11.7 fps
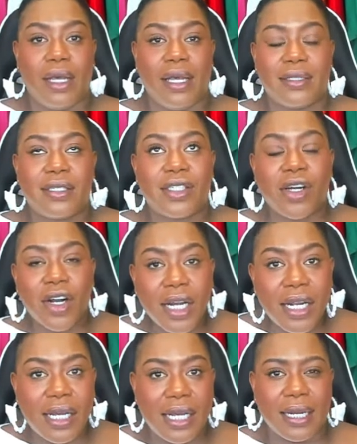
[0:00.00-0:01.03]
it
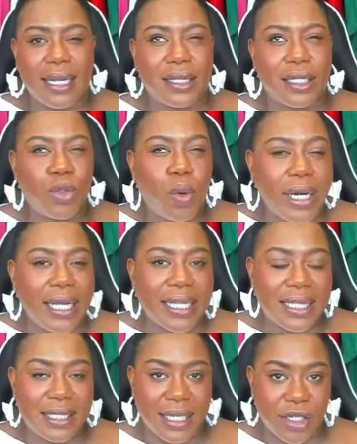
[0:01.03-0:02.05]
started in like the
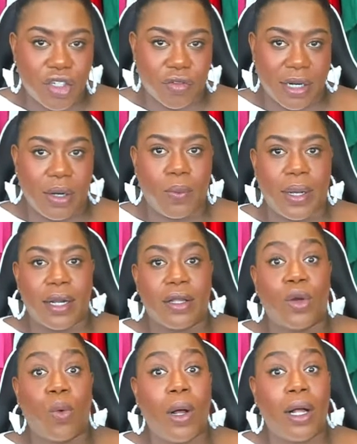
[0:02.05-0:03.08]
20th century,
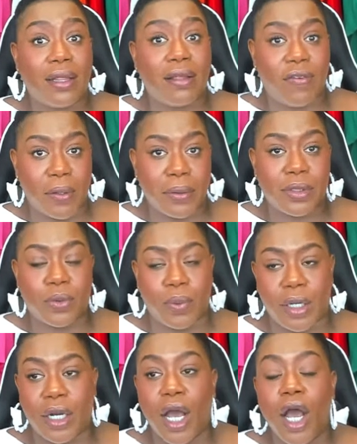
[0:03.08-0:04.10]
where the wealthy folks
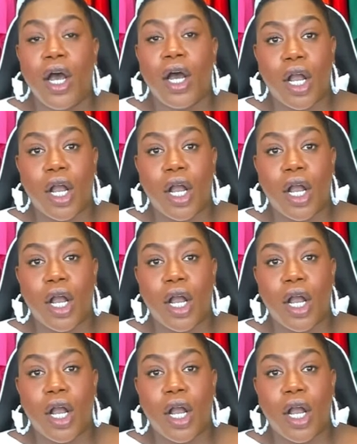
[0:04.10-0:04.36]
would